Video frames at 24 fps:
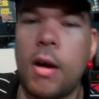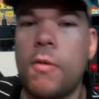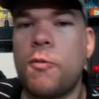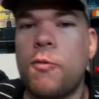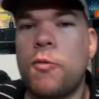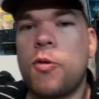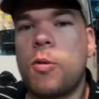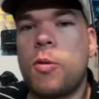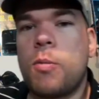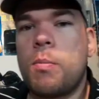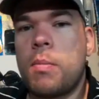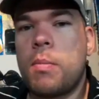it
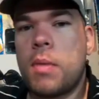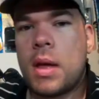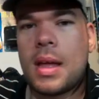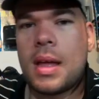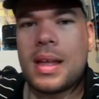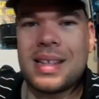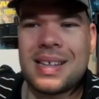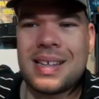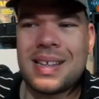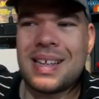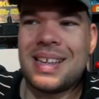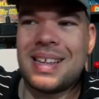for
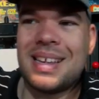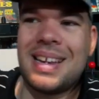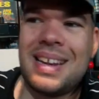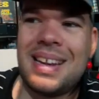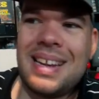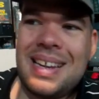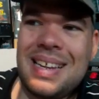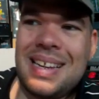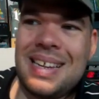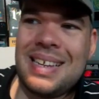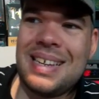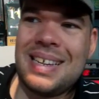
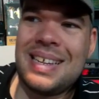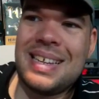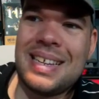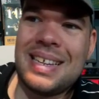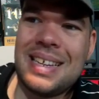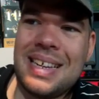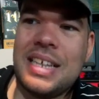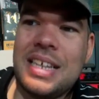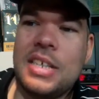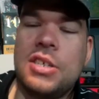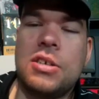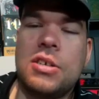
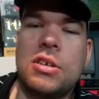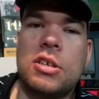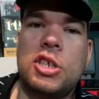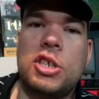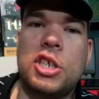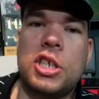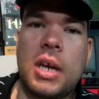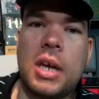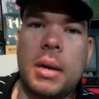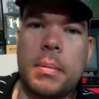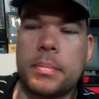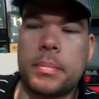easier
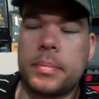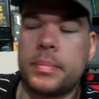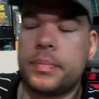jump.